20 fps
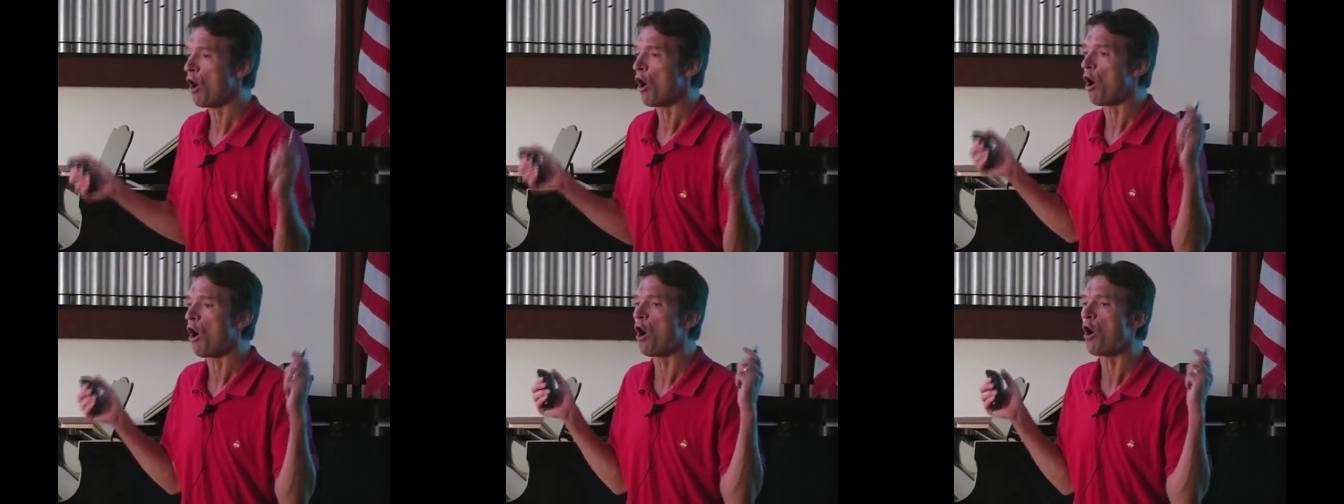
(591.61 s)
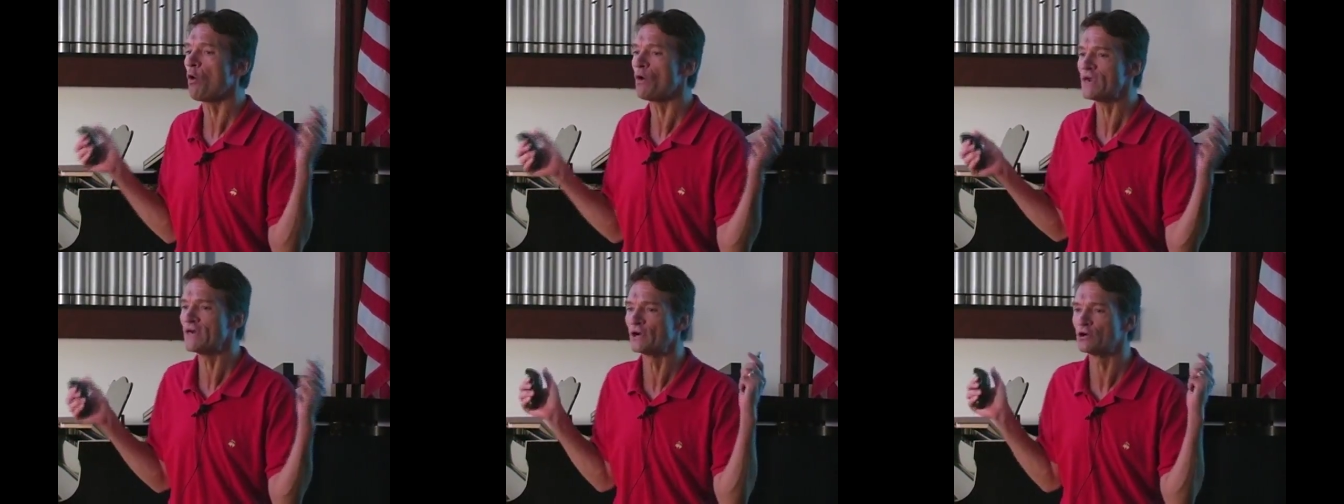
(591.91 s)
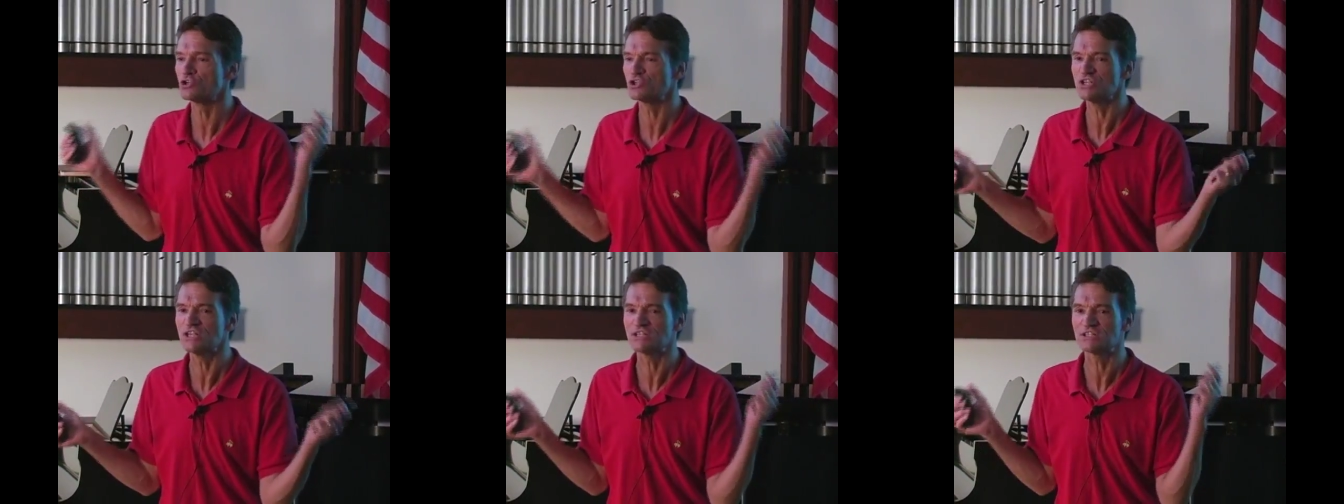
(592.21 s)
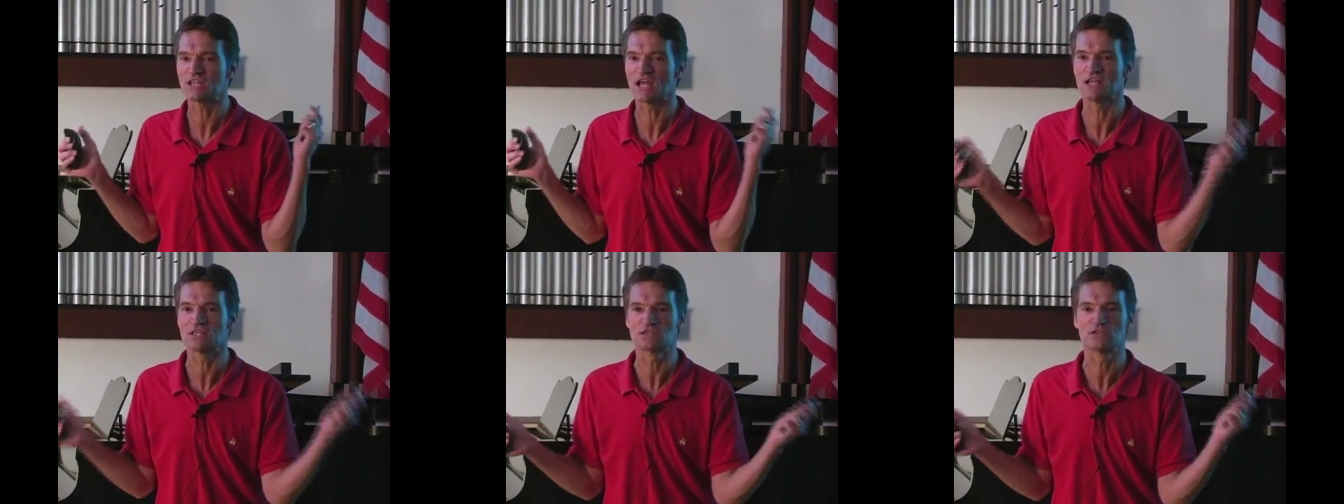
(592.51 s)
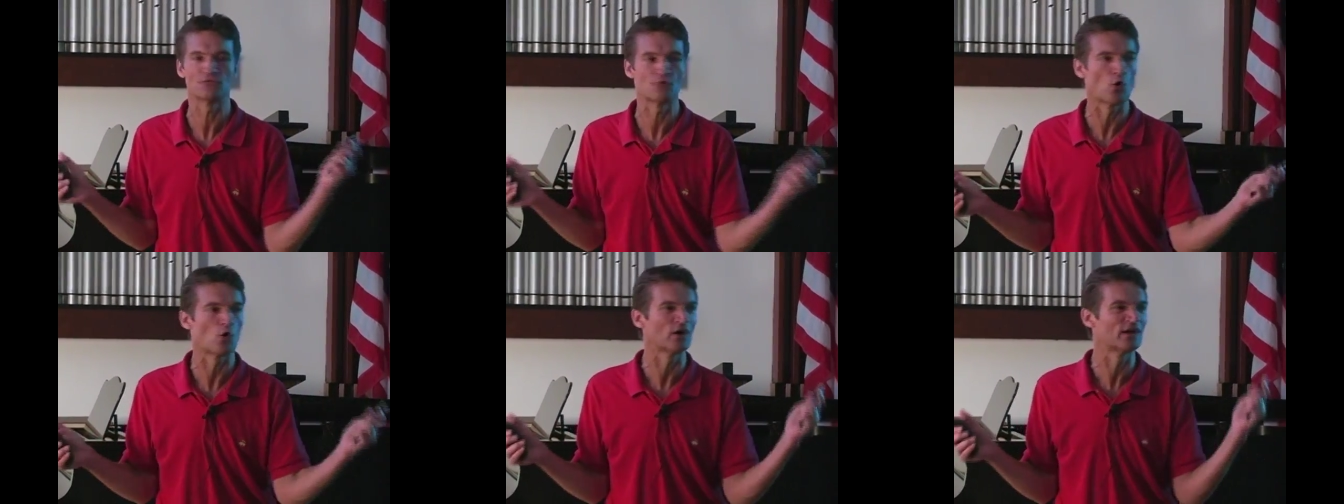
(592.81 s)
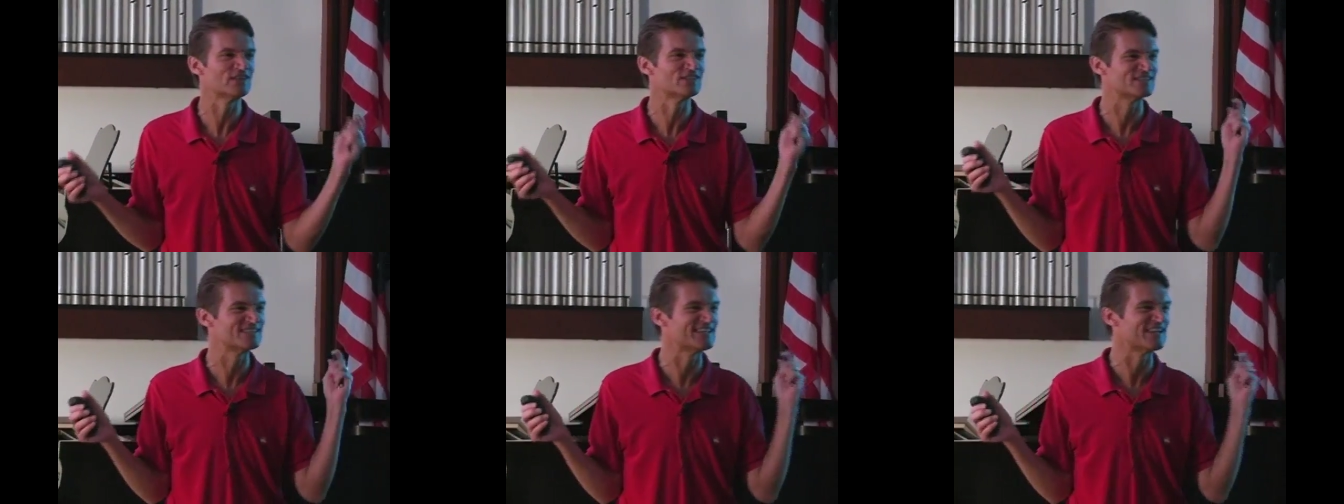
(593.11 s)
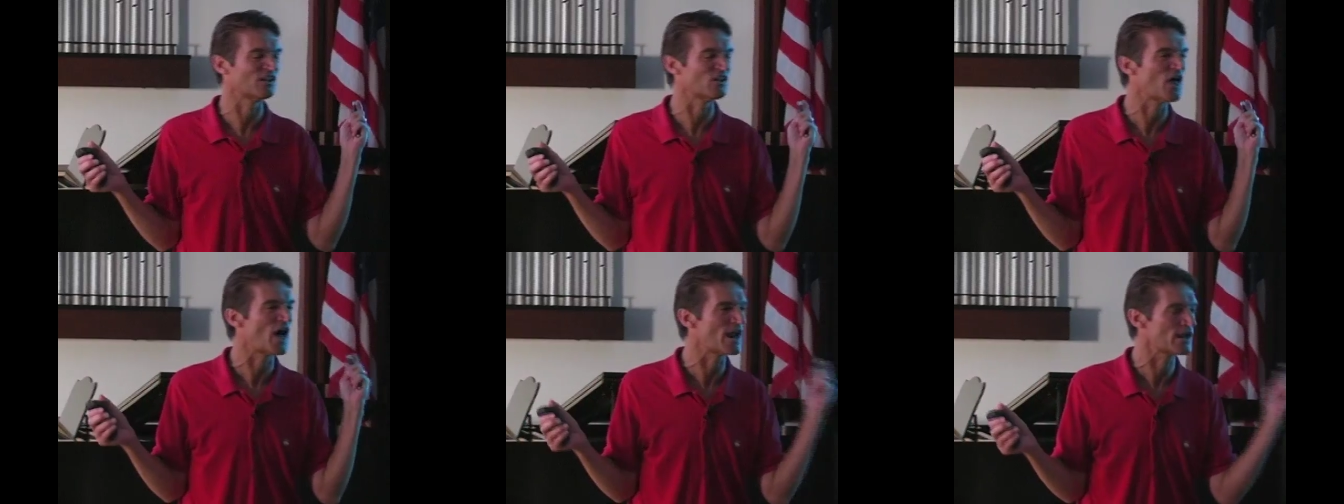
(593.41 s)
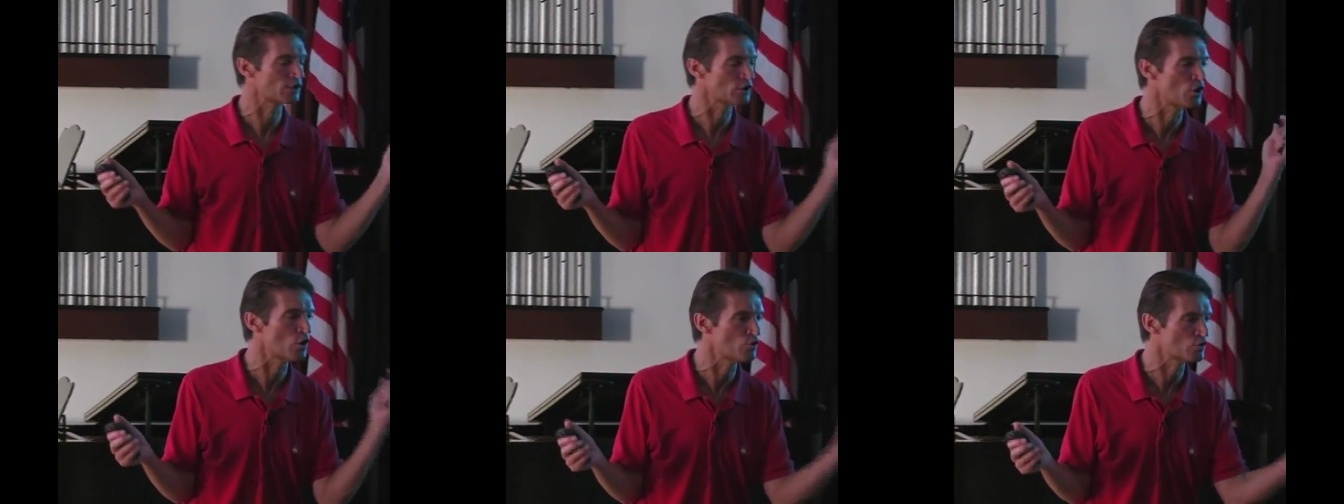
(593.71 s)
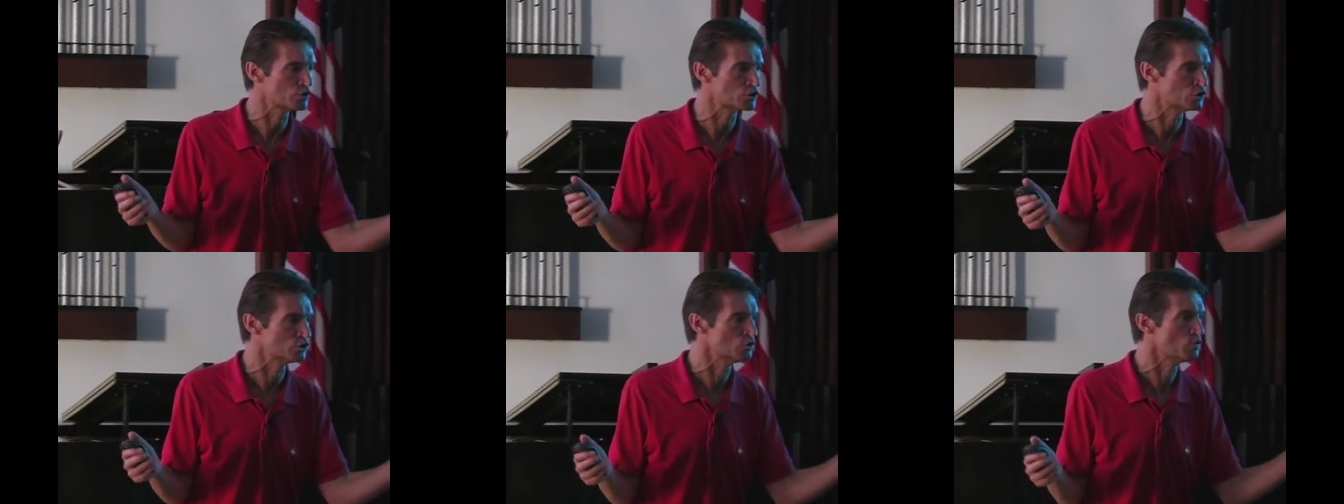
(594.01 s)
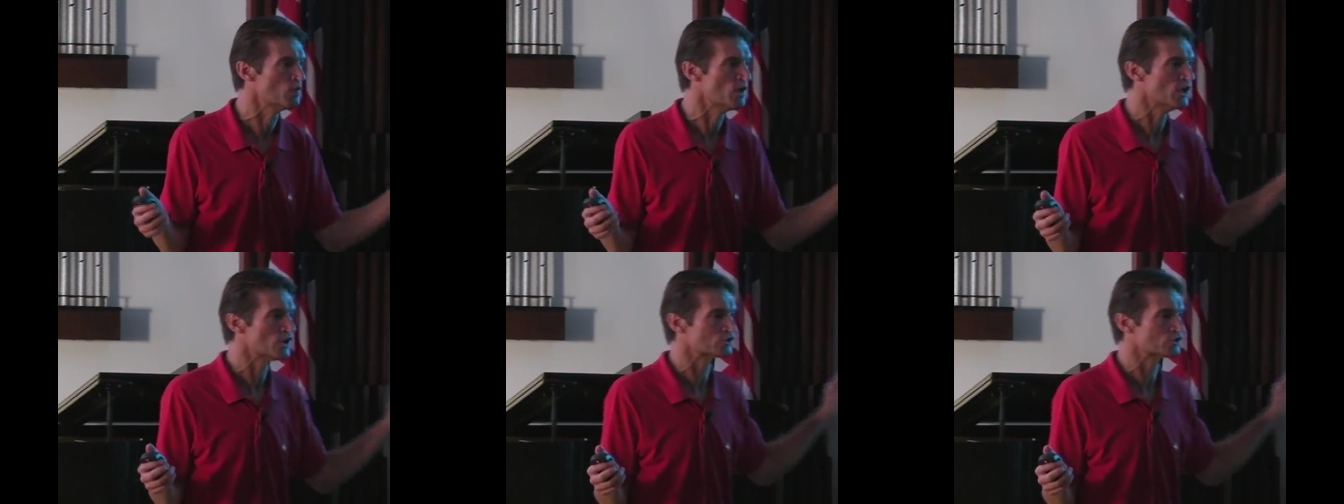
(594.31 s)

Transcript: All energy-intensive organs need a lot of CoQ,